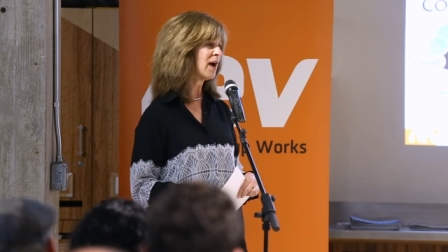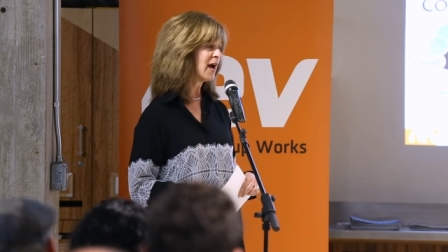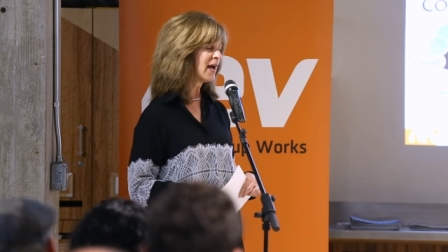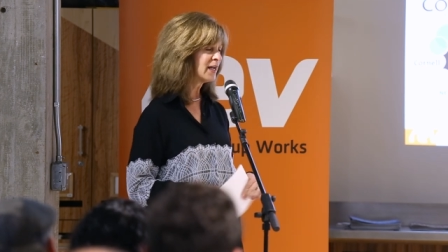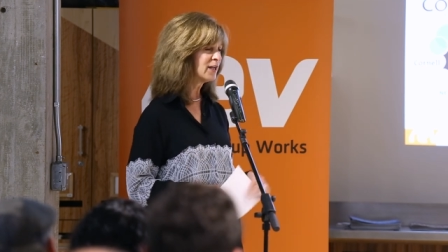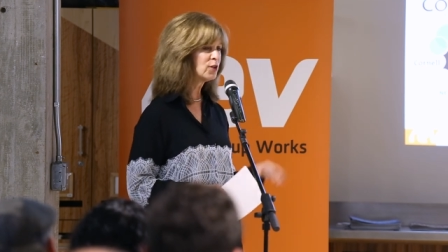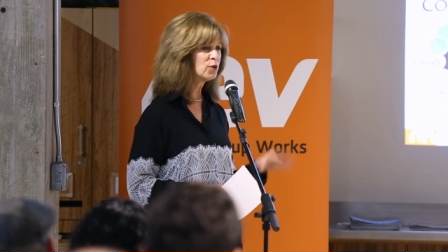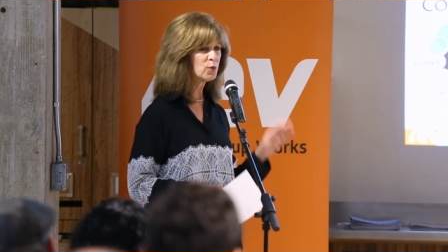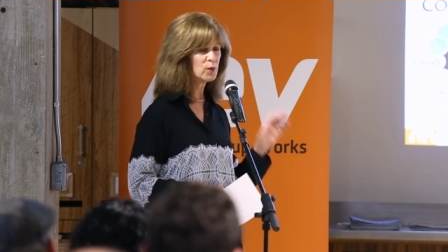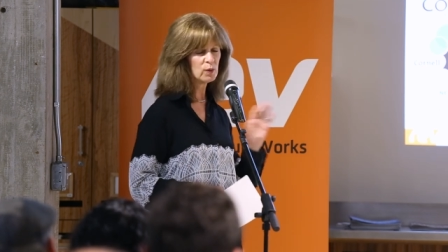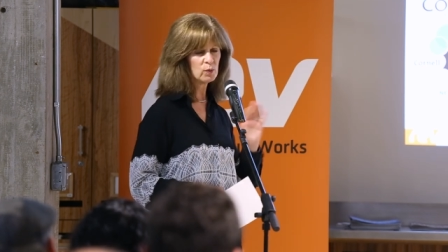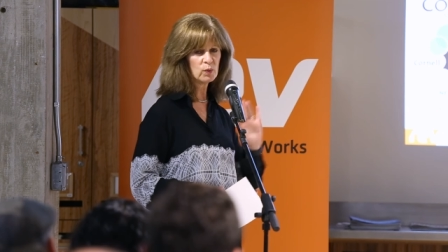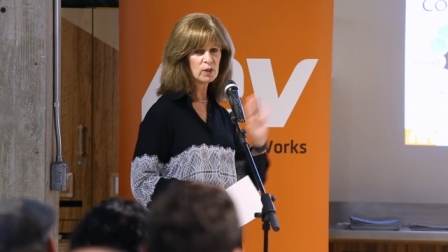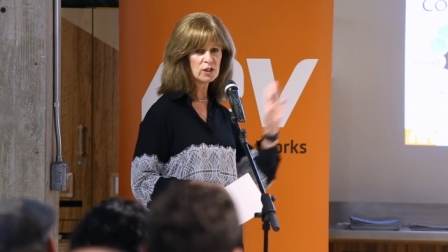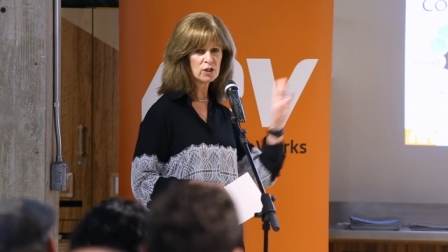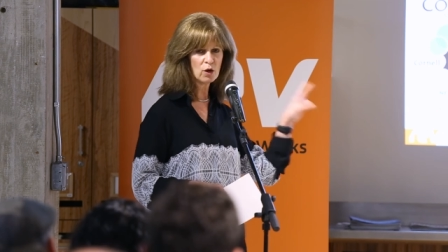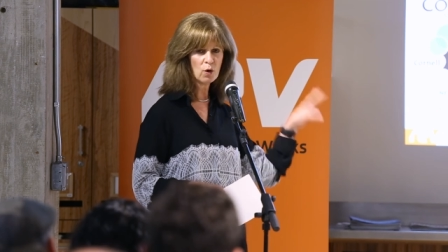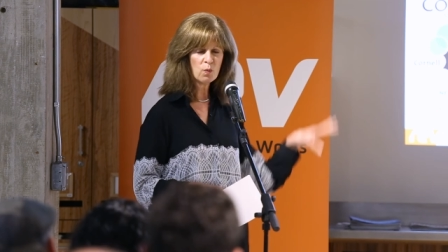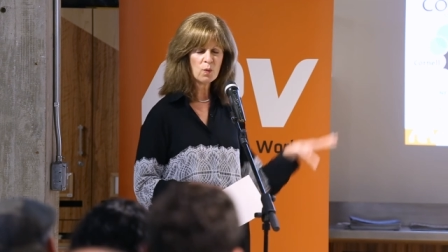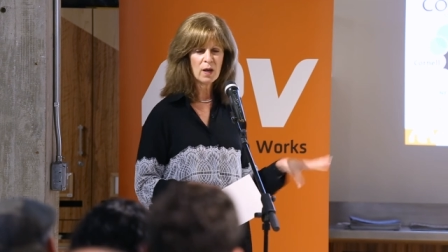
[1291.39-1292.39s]
I agree, we
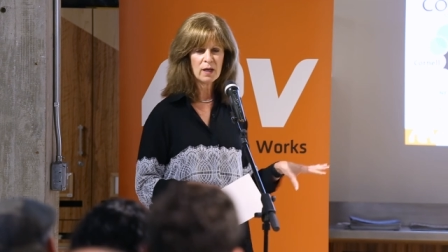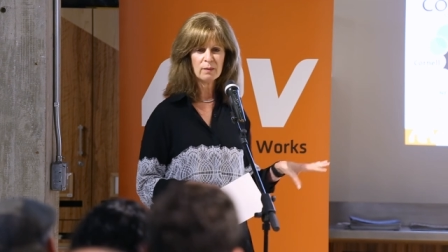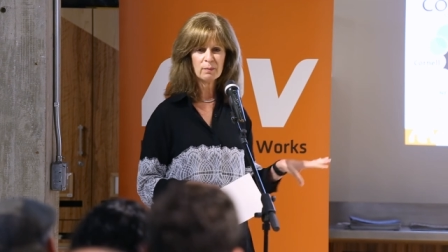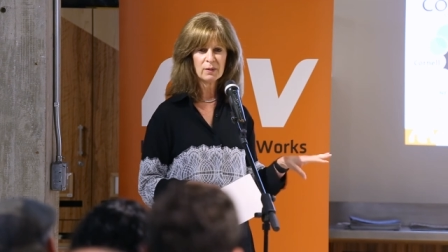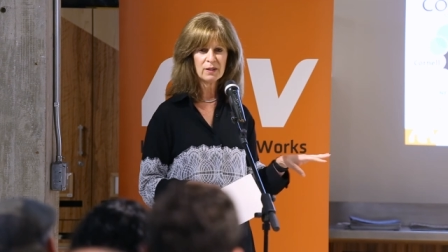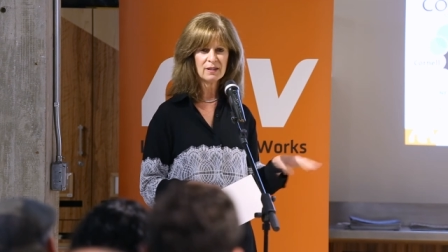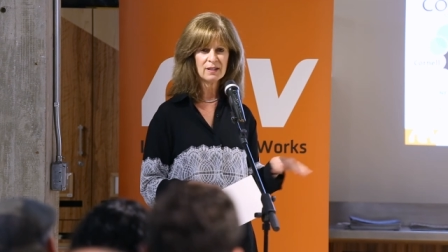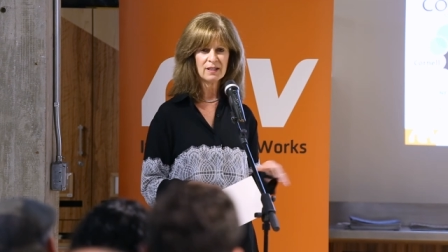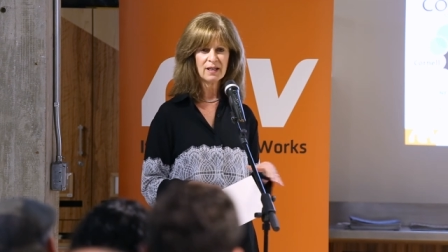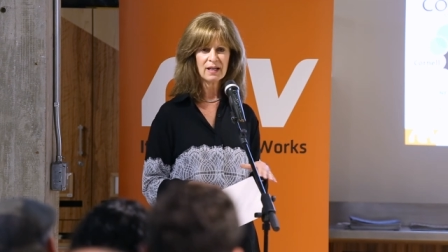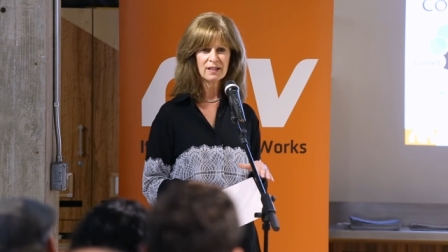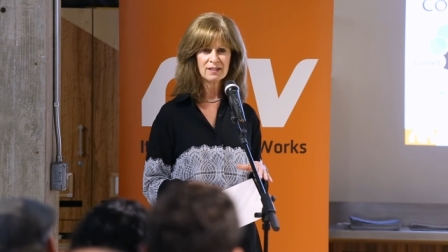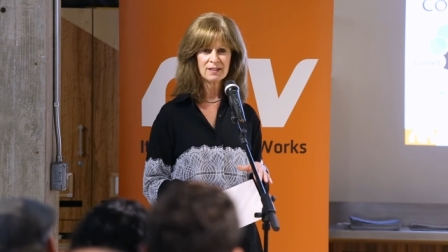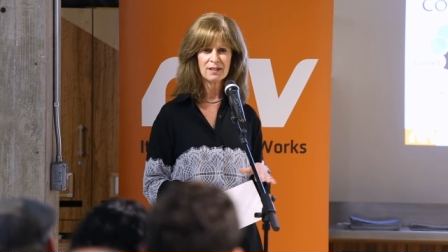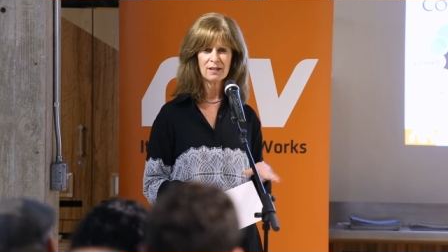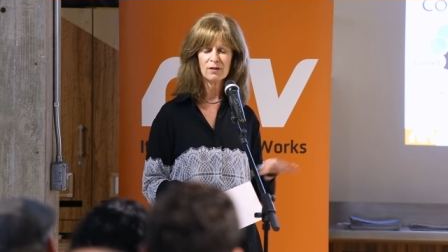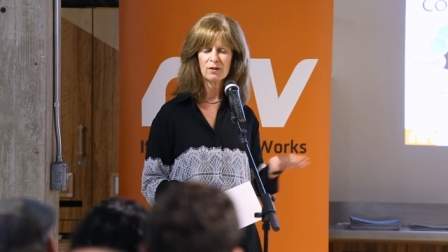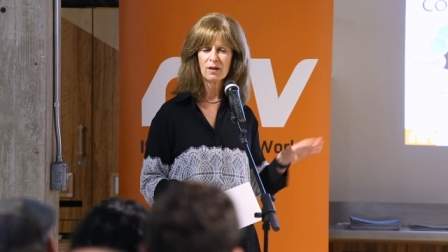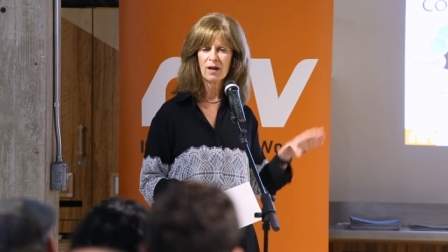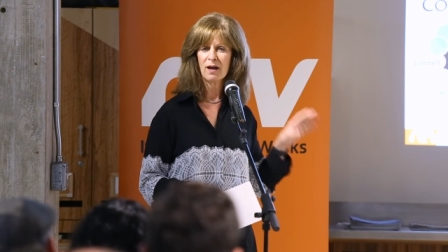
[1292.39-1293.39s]
don't want to be the next
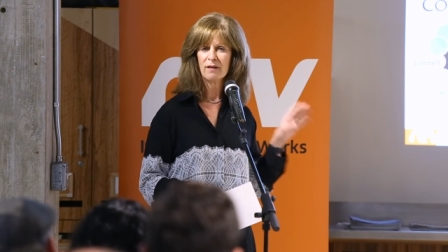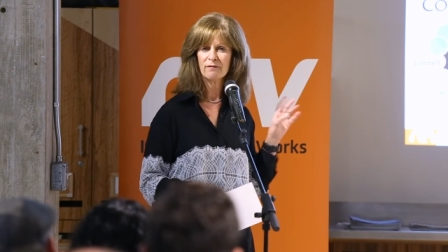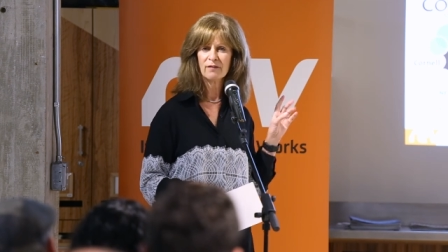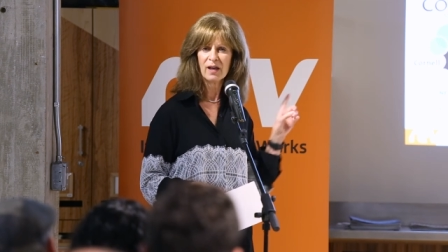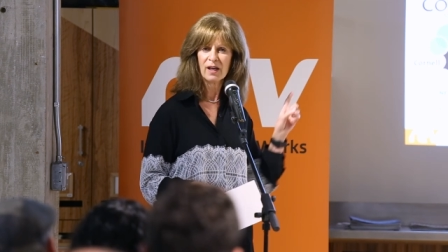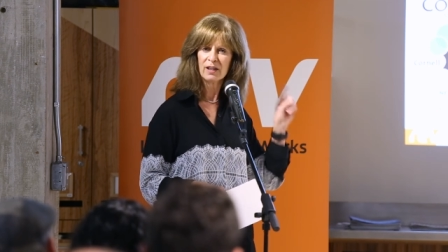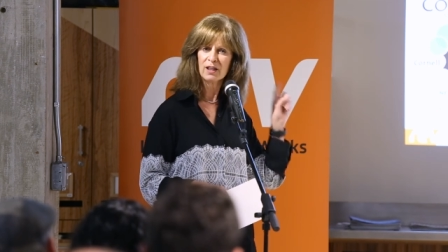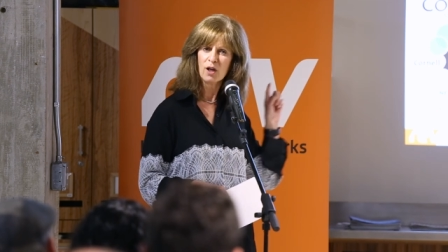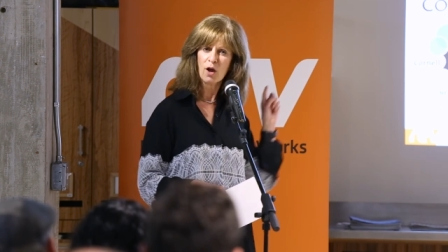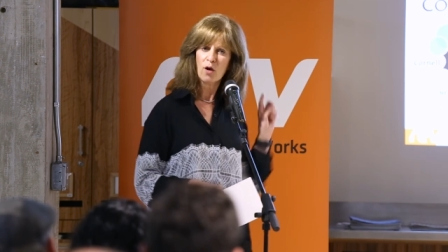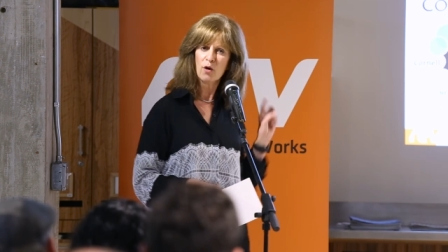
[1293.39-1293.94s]
Silicon Valley,